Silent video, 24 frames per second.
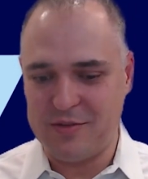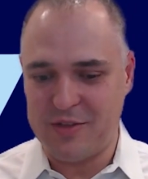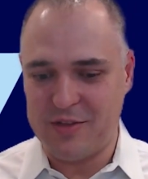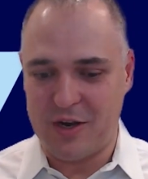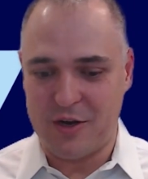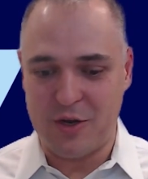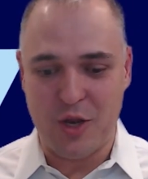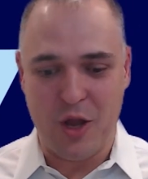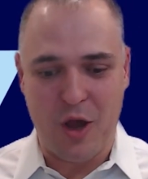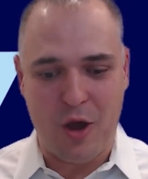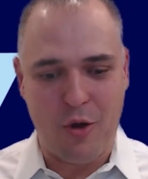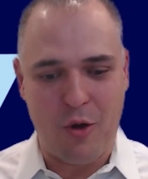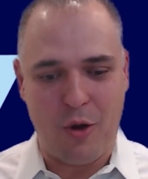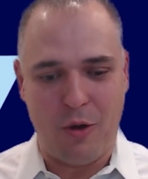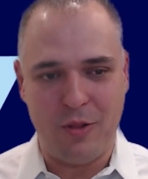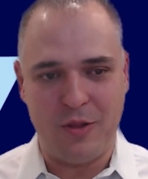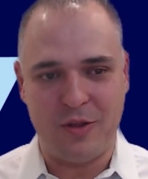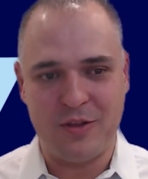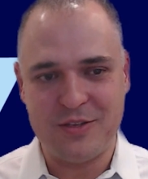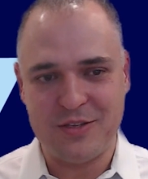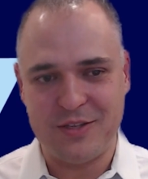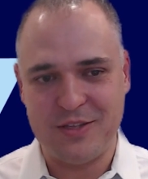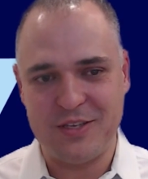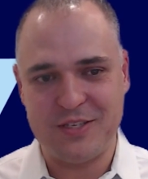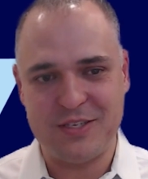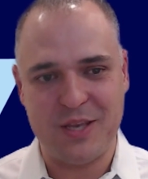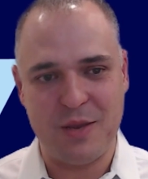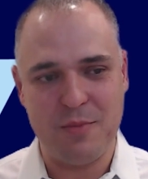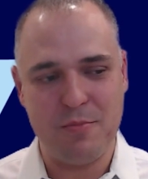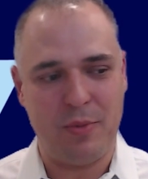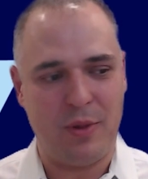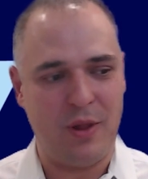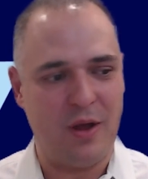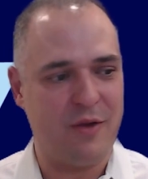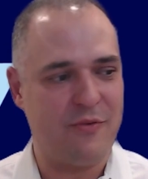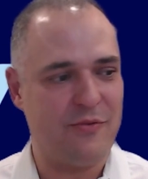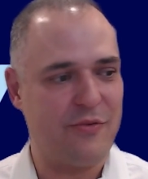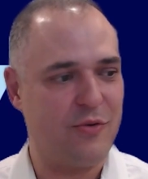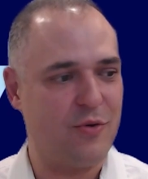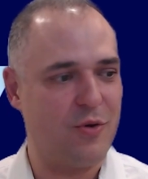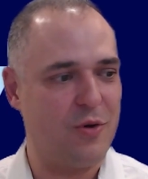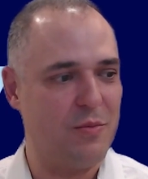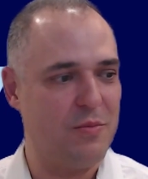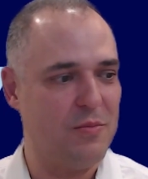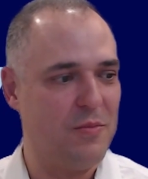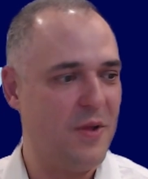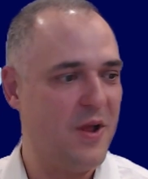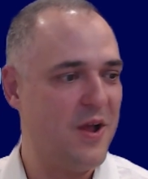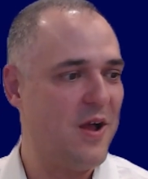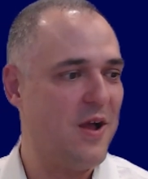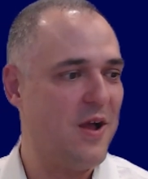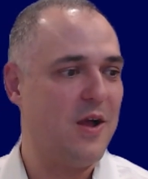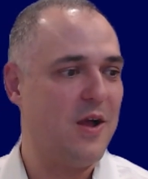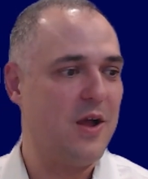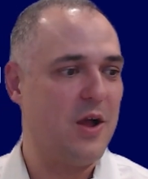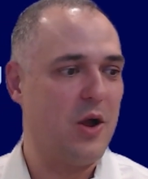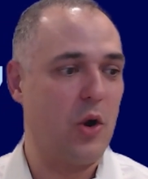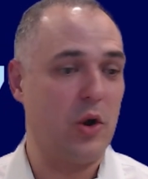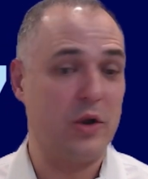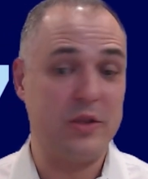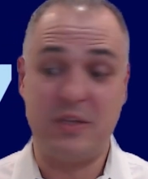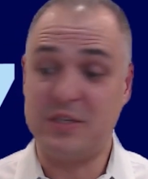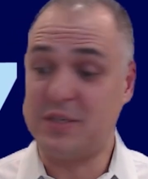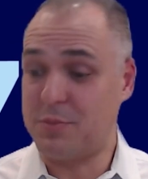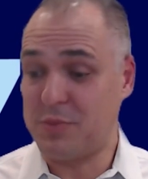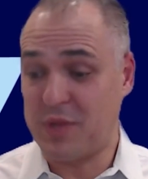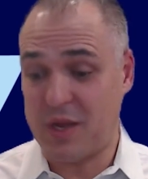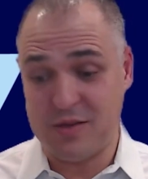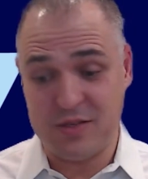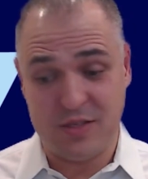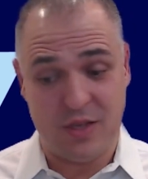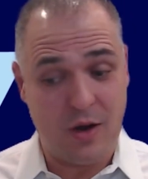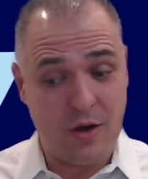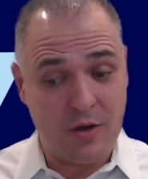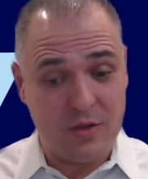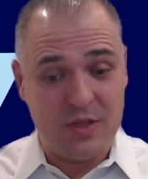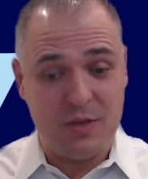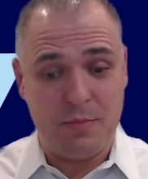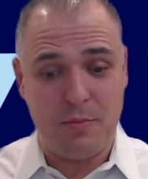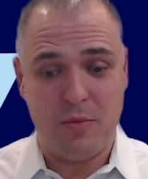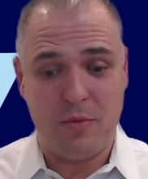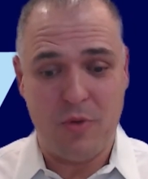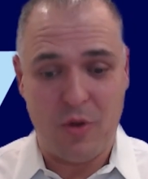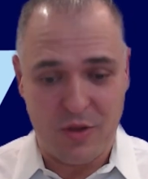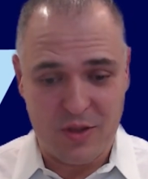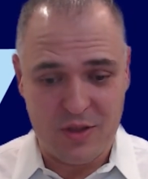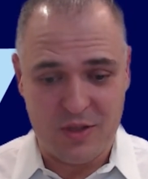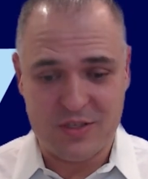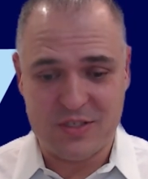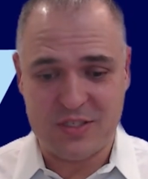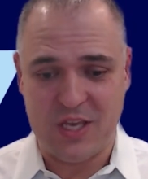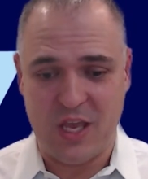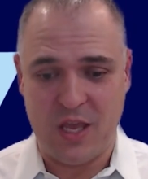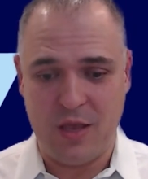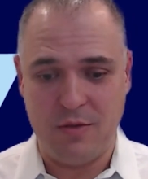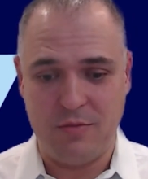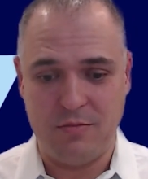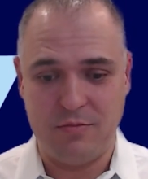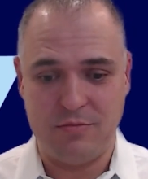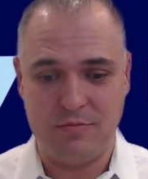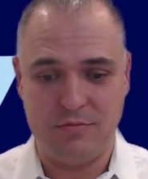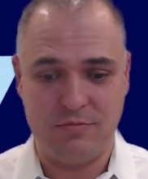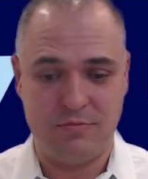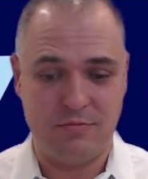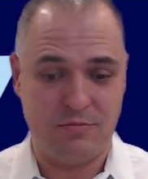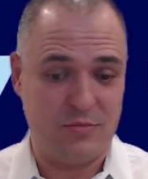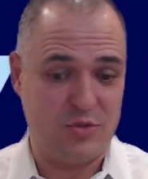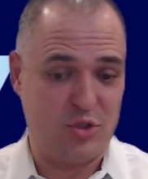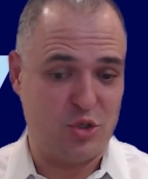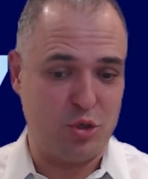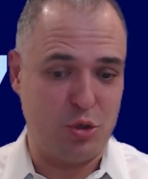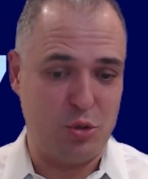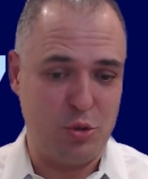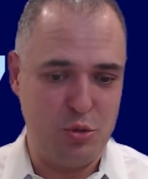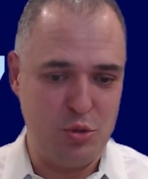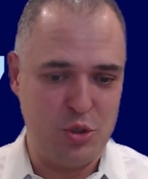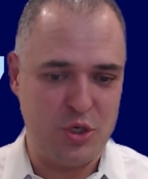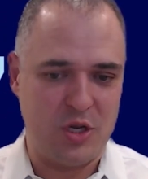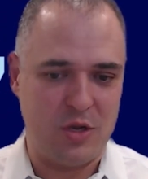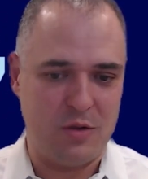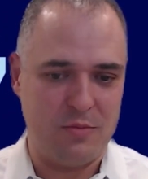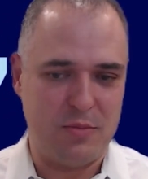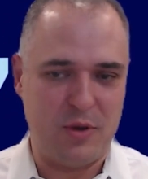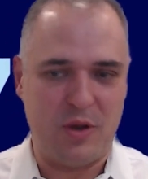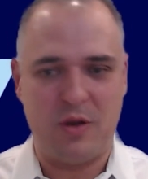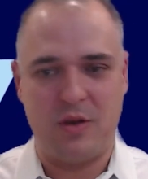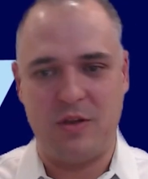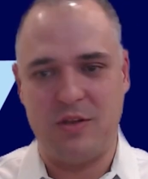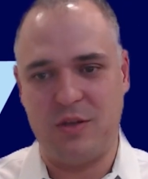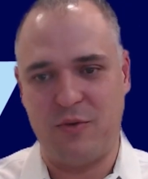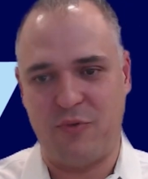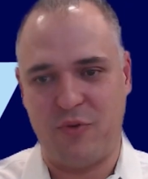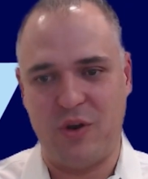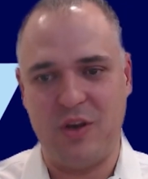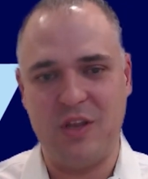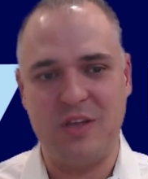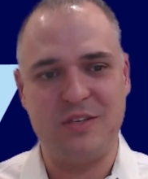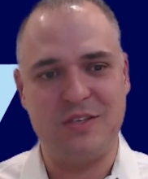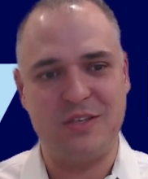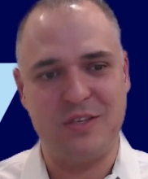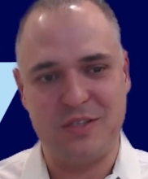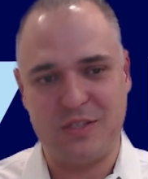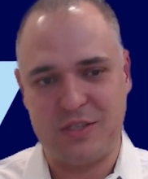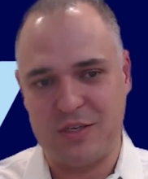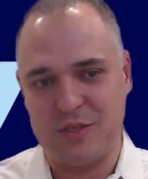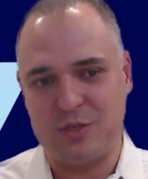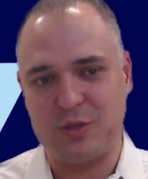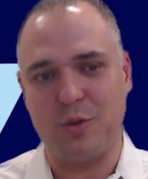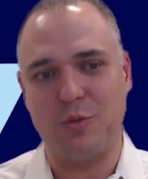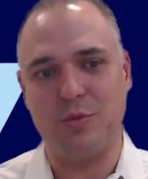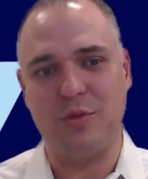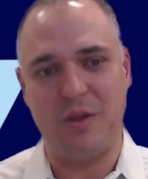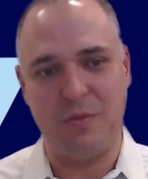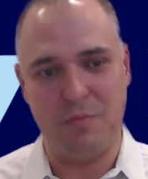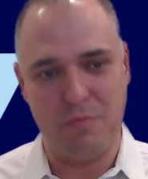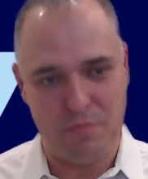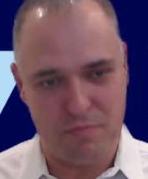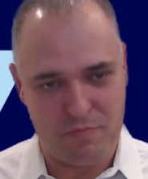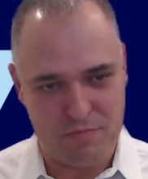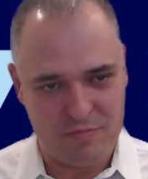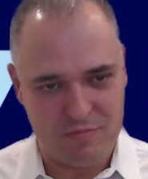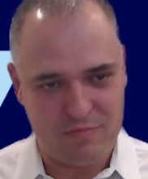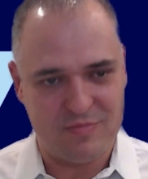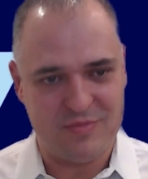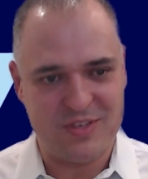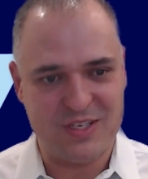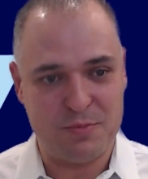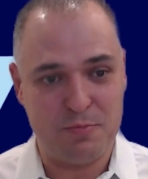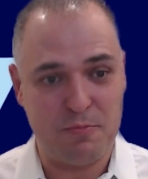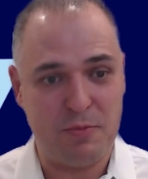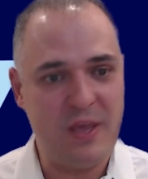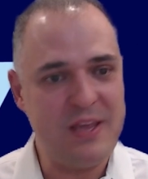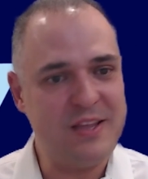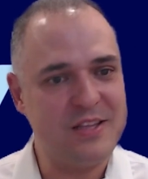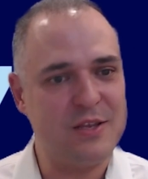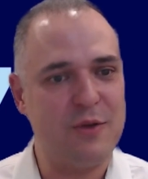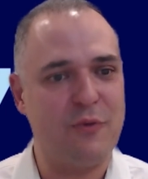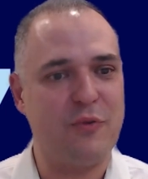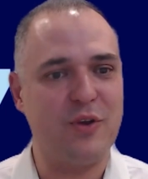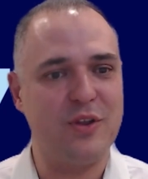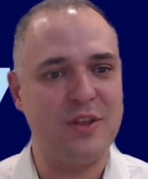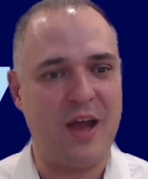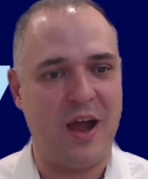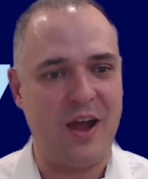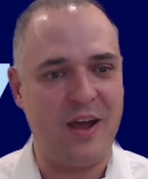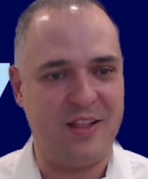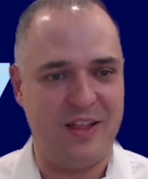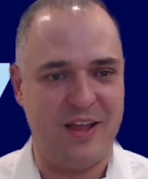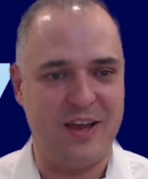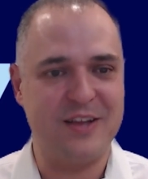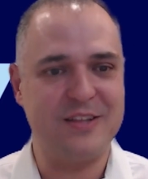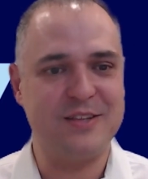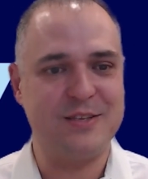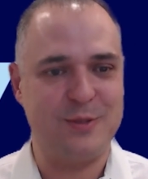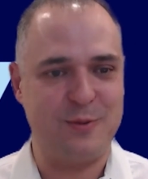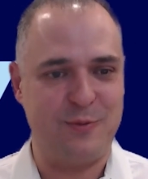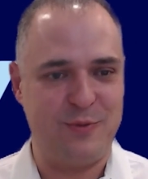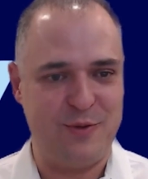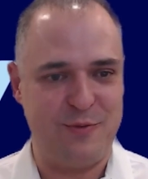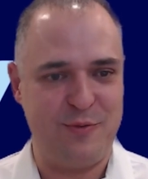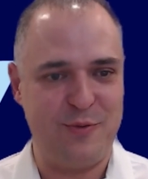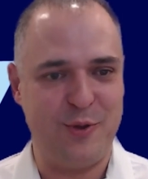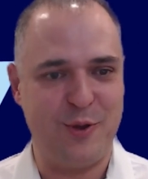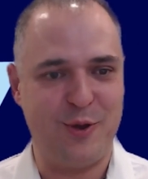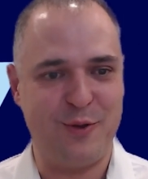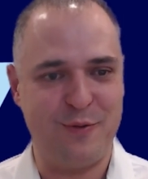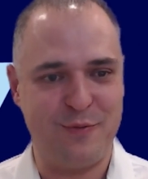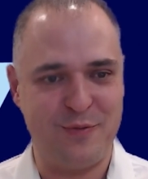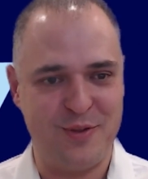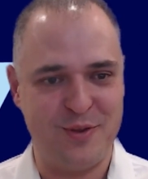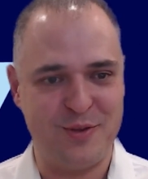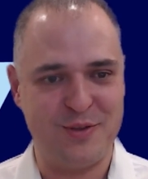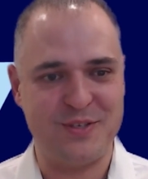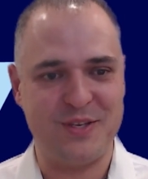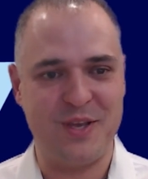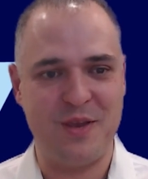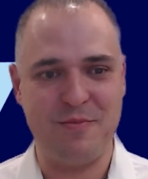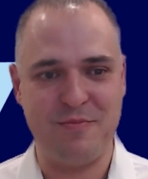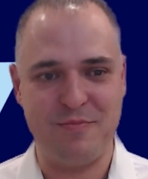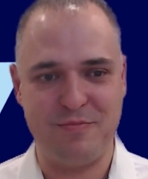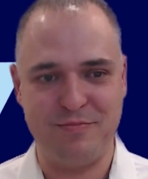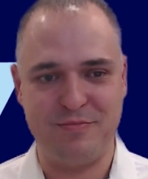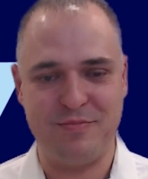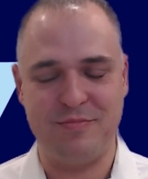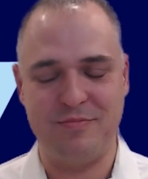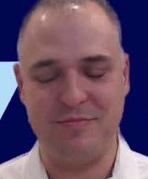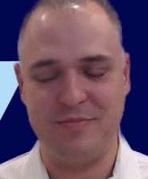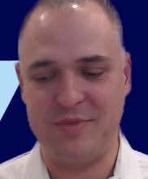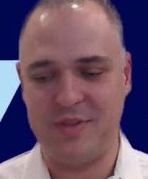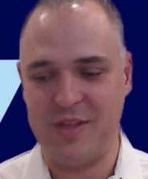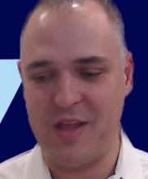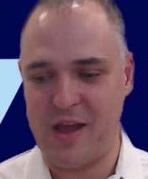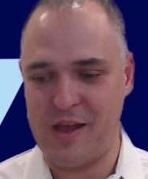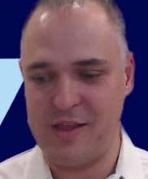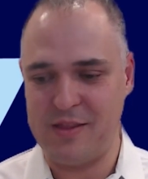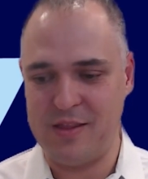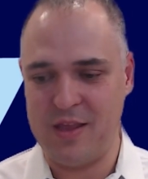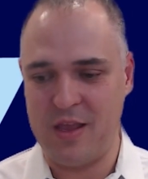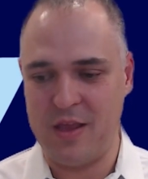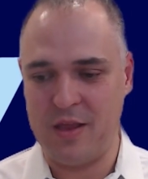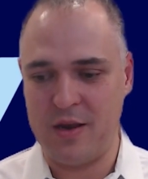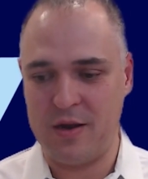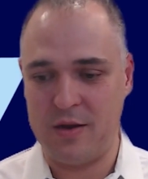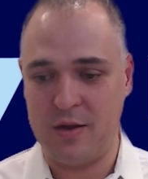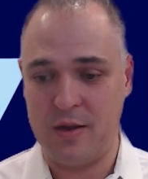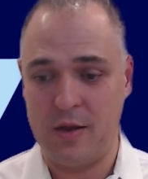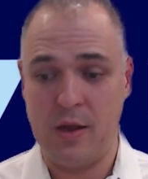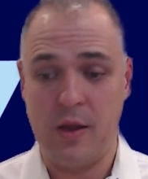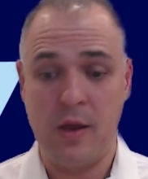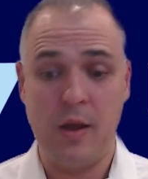They're not all onto the same platform, or sometimes they're on the same solution, but different instances. So they speak different dialects of the same data.